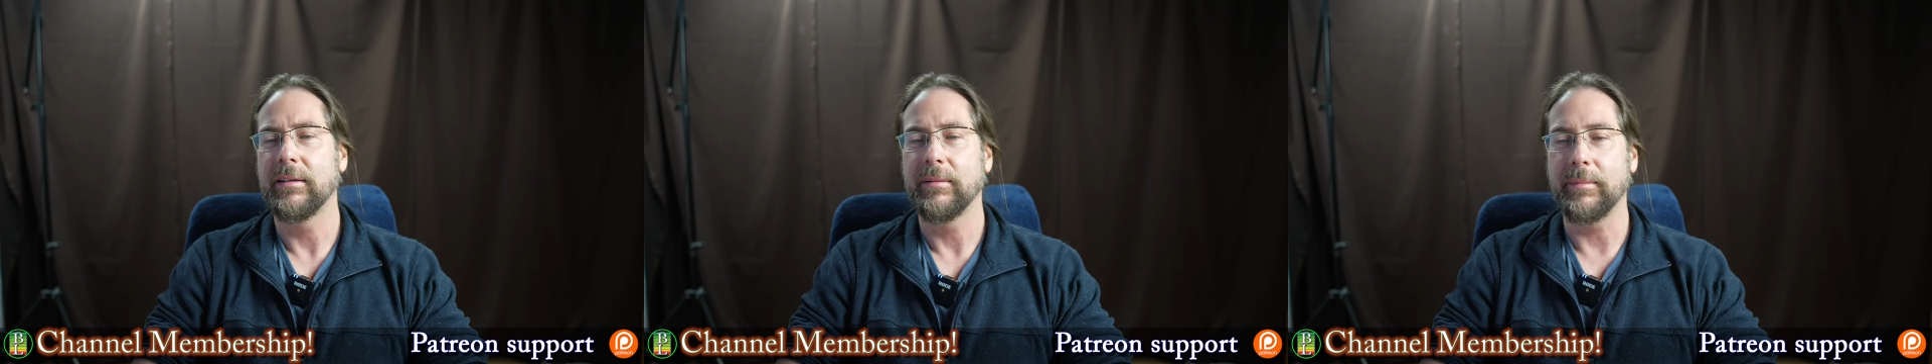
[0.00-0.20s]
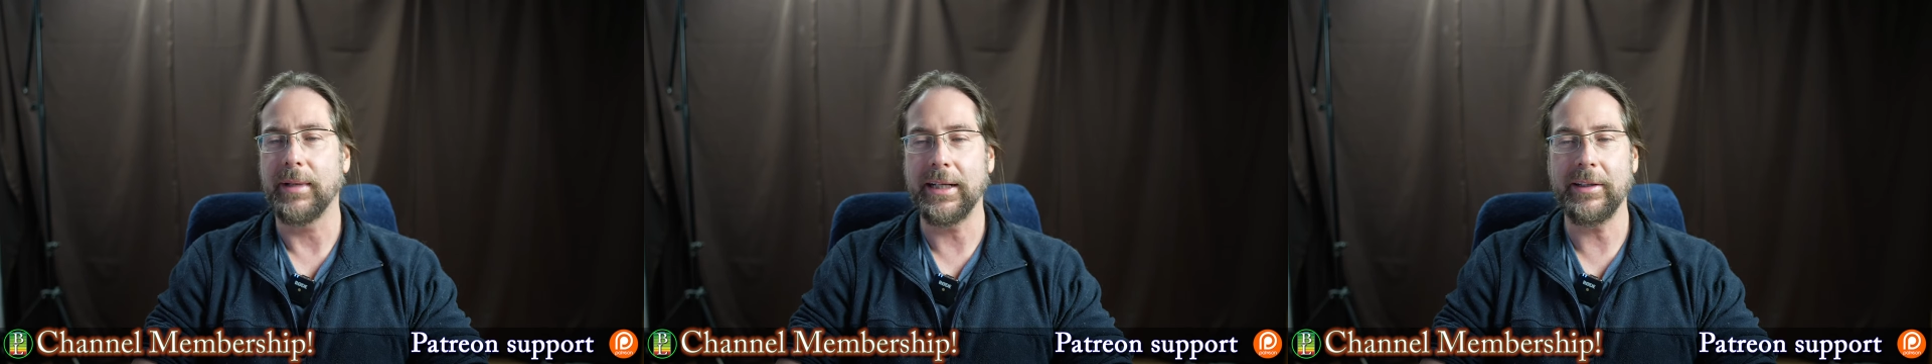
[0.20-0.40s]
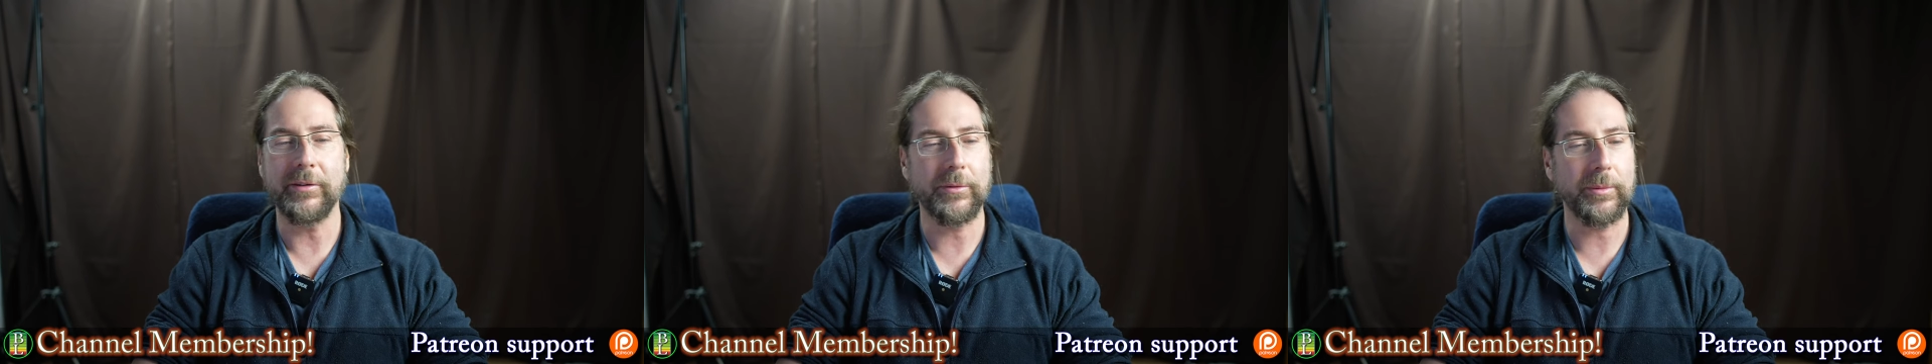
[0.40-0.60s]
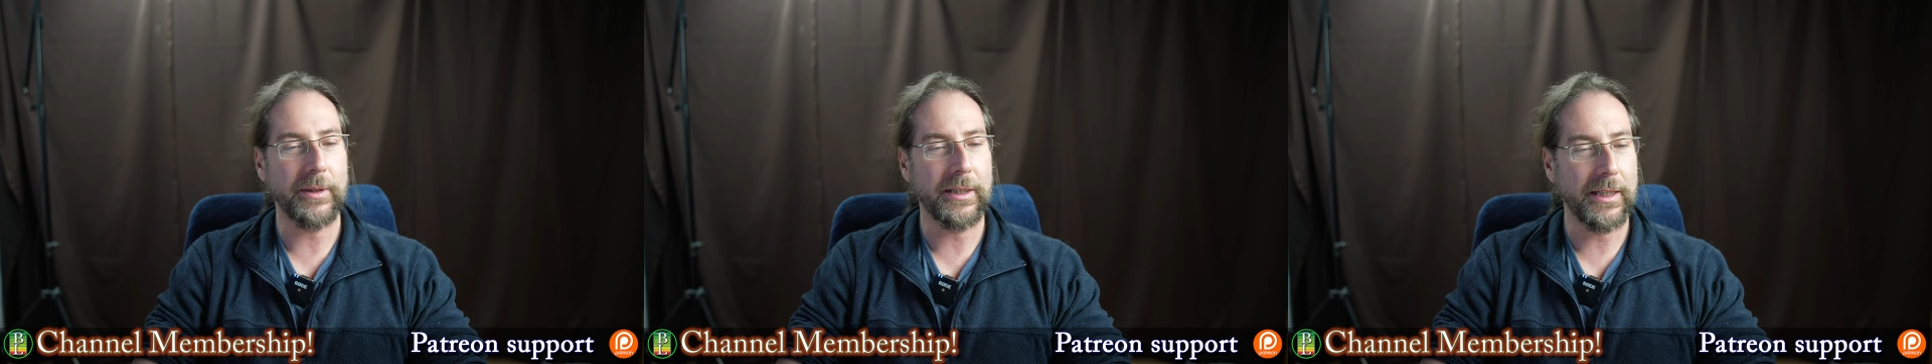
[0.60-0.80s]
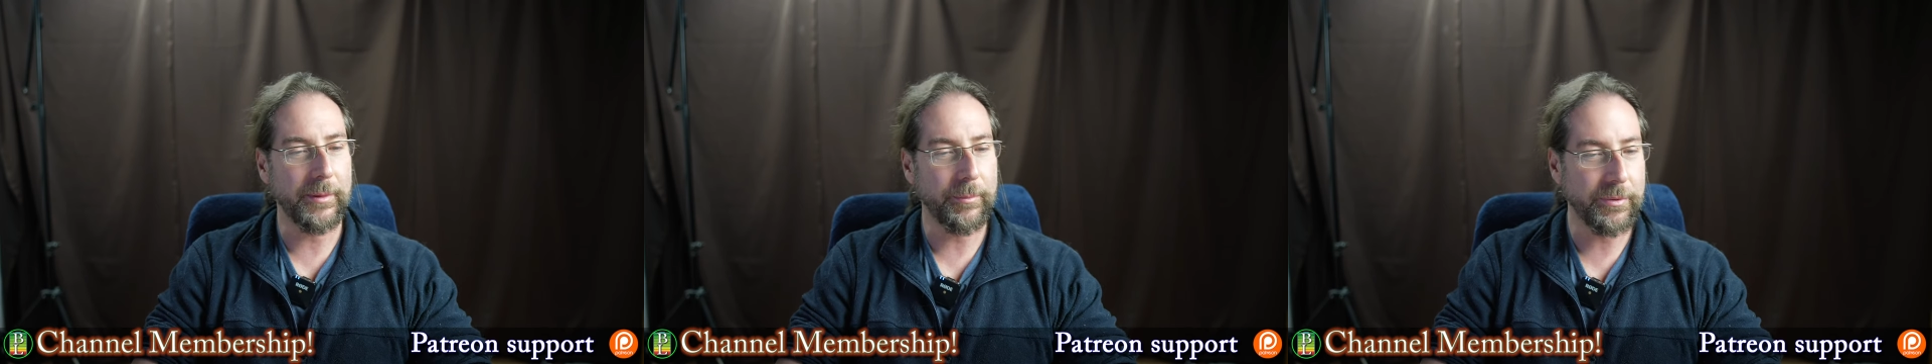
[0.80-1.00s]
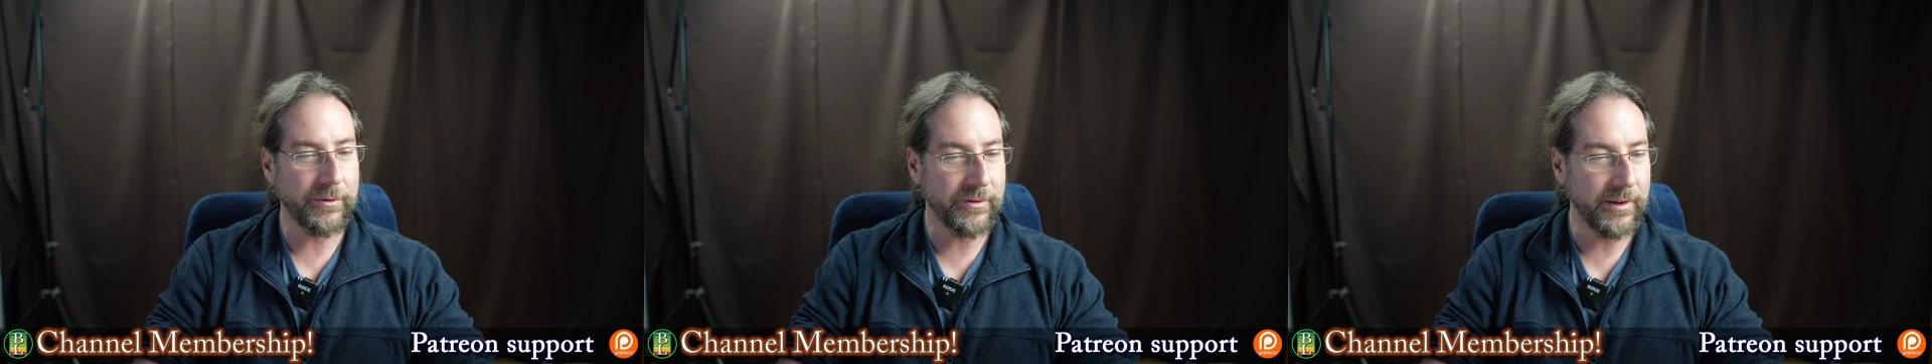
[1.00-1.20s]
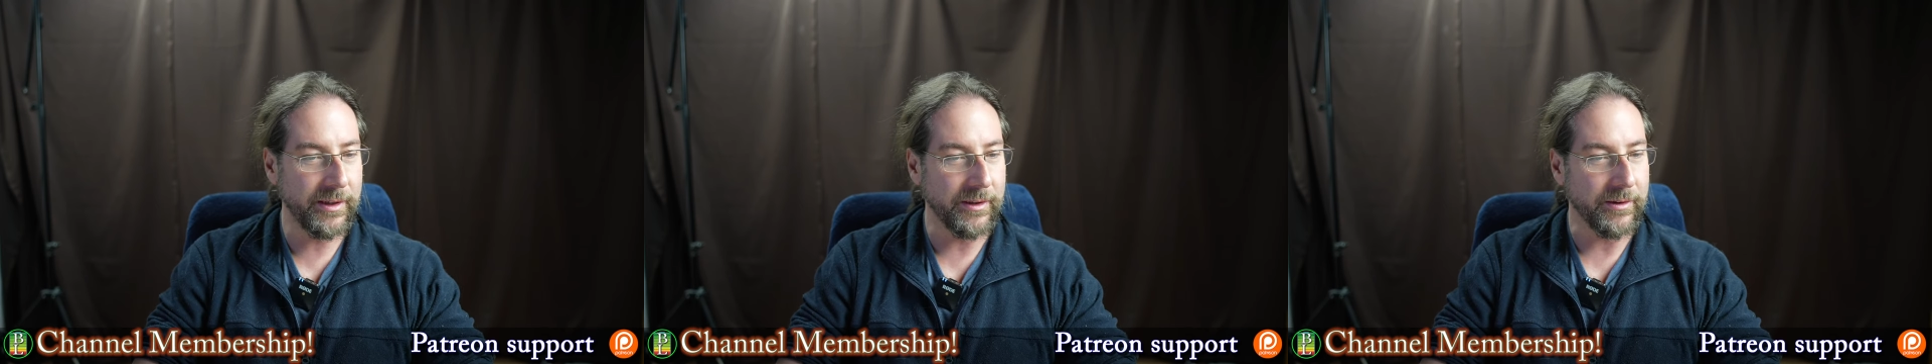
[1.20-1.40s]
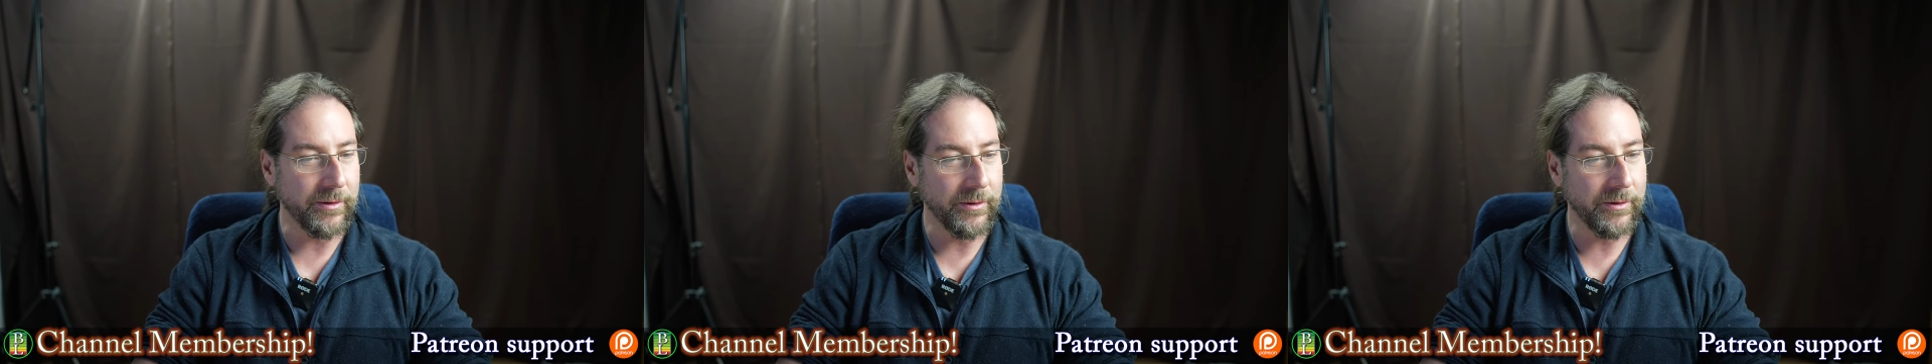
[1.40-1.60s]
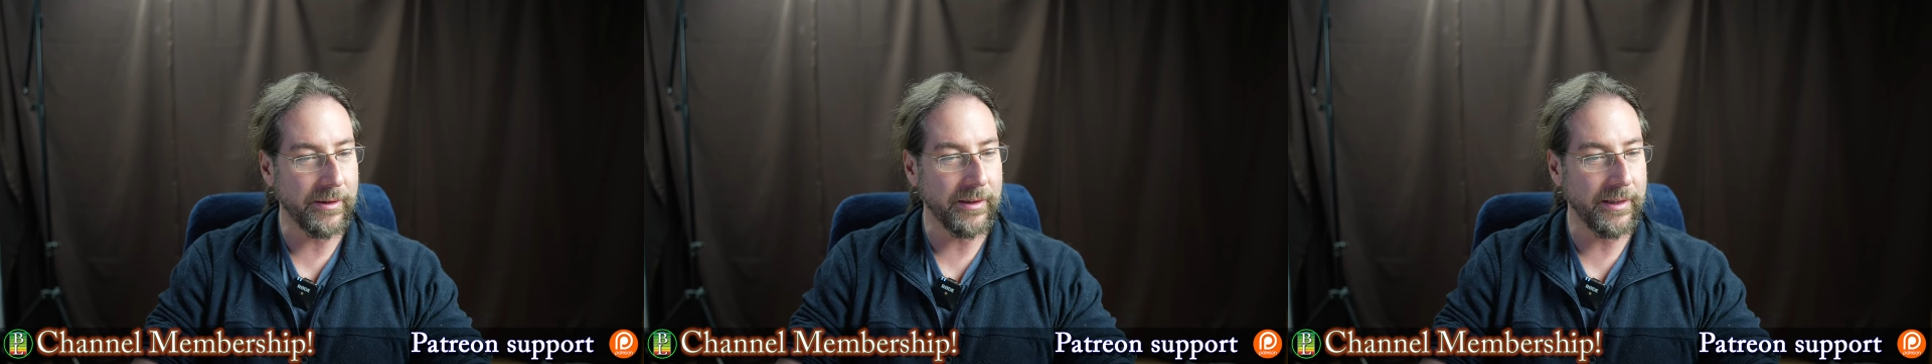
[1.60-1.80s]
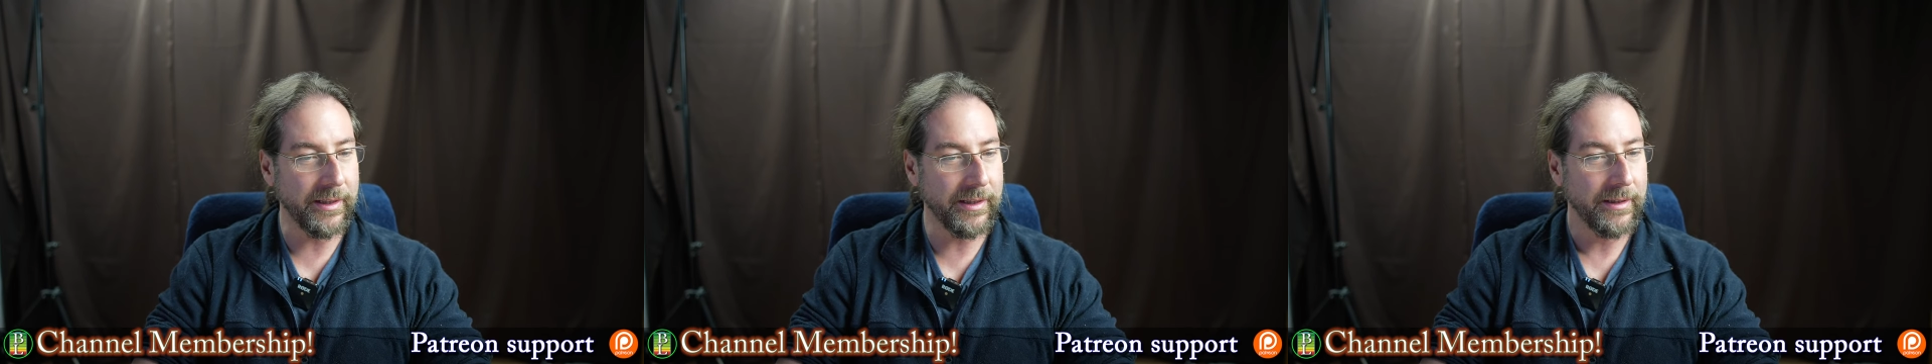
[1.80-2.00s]
-28%?
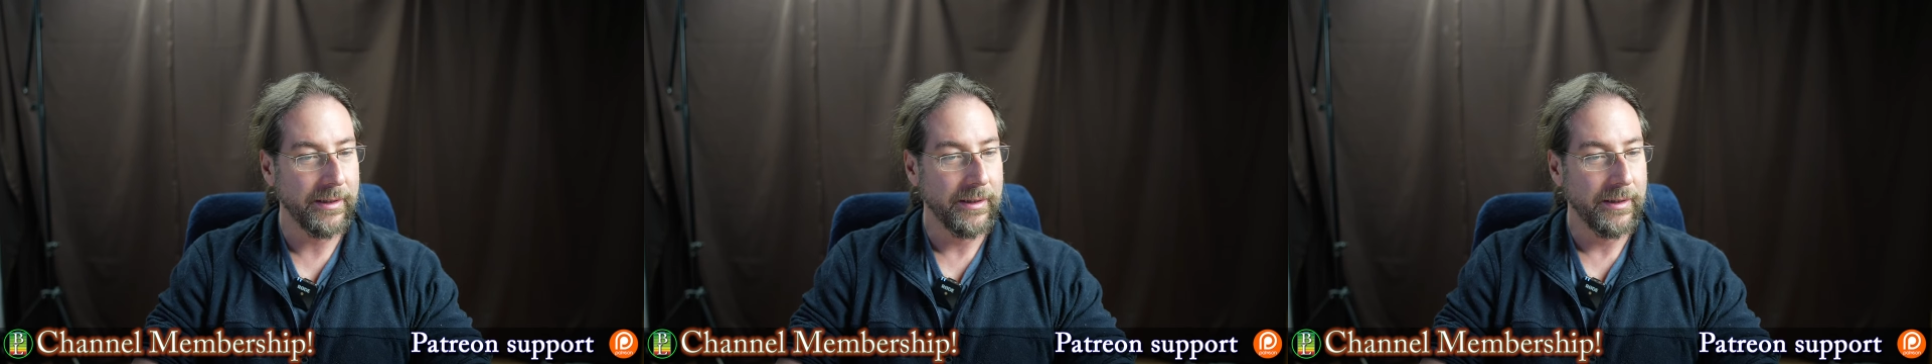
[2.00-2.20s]
Okay.